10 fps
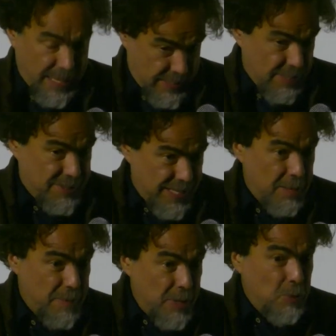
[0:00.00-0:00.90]
as
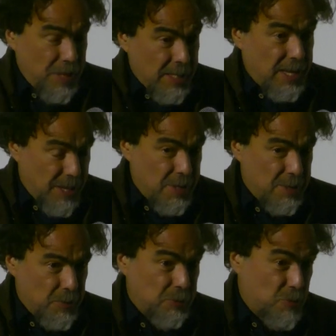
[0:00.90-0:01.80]
Silverio did
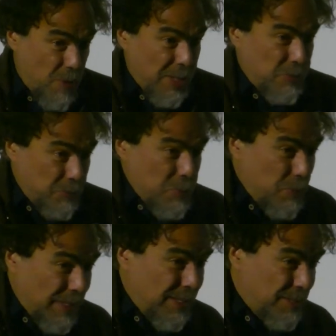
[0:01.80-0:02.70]
here, or trying to
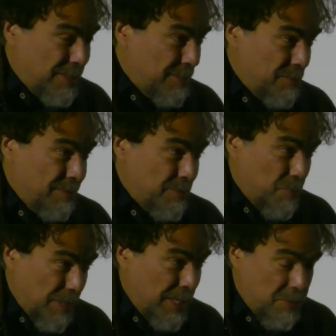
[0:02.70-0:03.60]
do with this
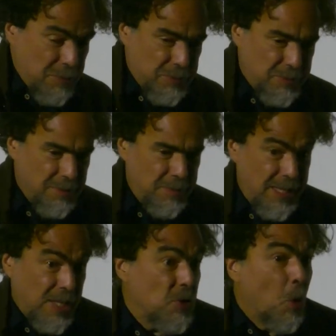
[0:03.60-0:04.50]
ridiculous
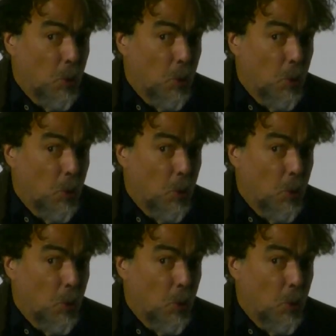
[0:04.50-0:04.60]
vignettes,